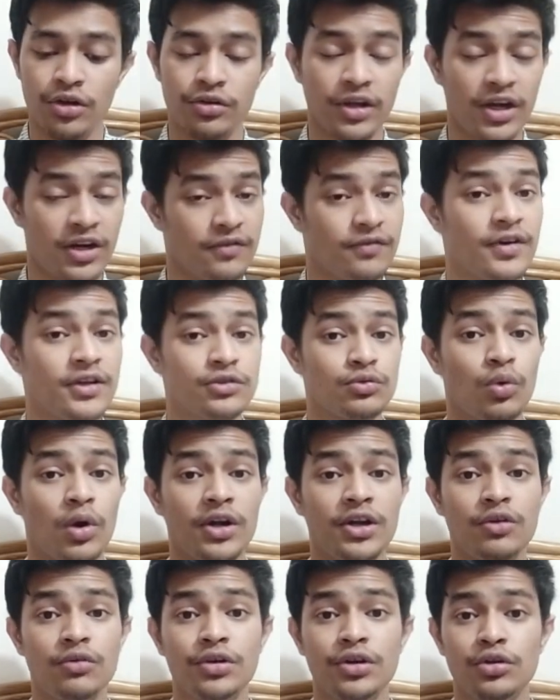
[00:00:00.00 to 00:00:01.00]
So at first
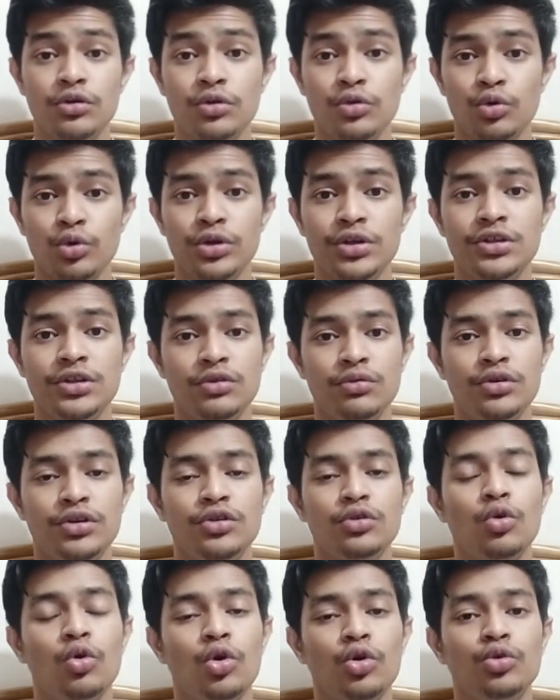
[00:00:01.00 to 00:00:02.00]
what you need to do is you
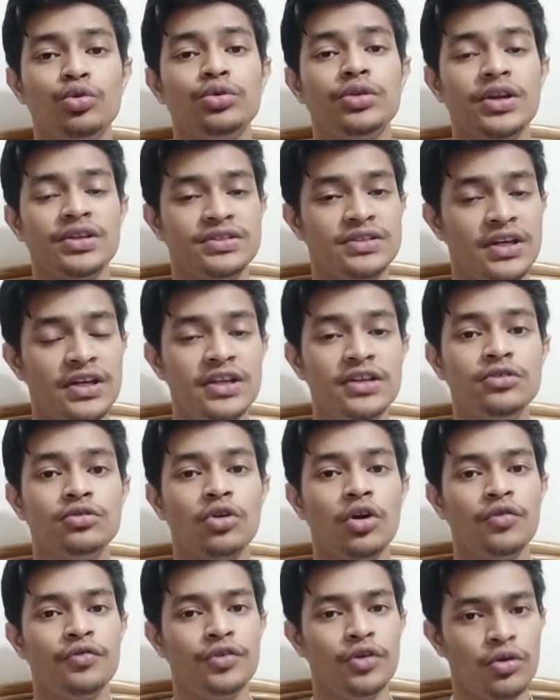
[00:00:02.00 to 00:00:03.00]
need to go to the
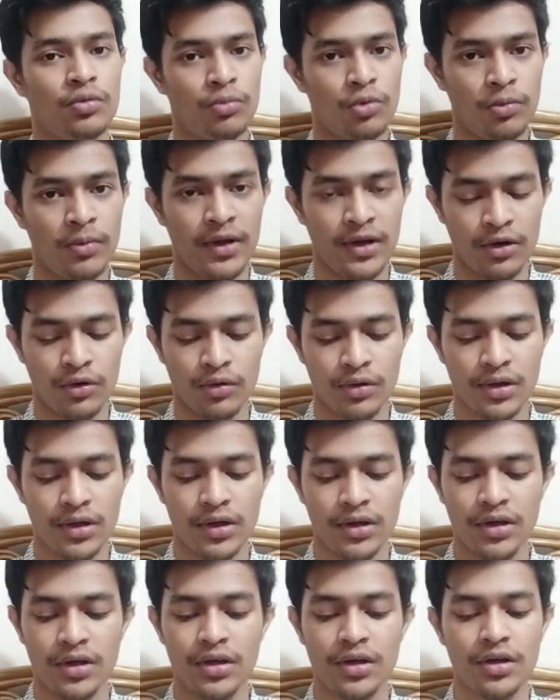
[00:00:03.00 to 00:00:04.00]
settings of your mobile.
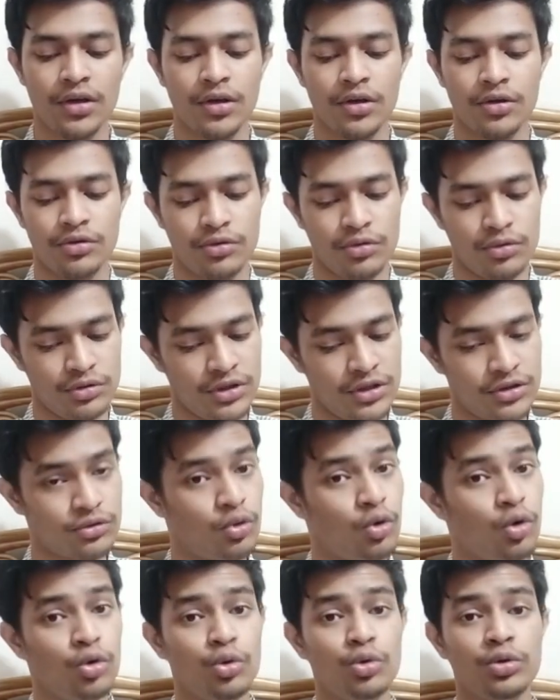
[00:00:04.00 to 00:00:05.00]
Okay, so
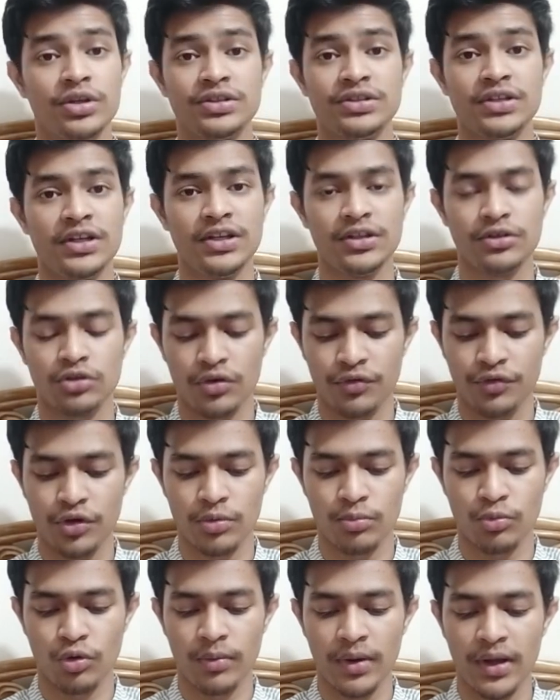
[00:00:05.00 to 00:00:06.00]
just go to the settings of
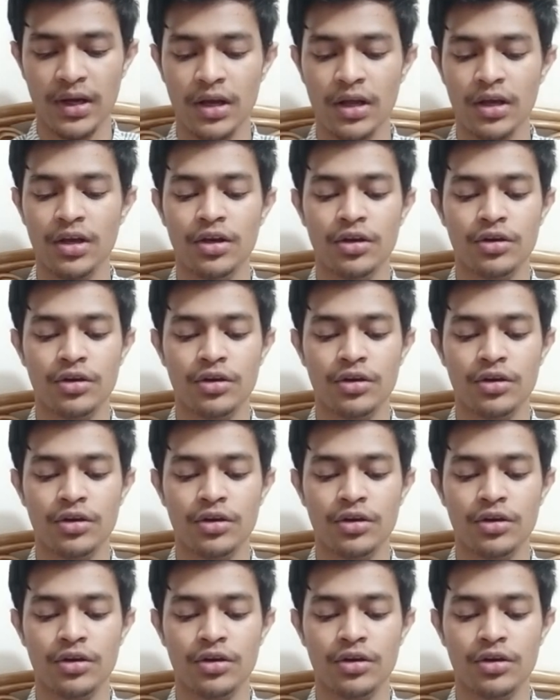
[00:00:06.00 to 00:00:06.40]
your mobile.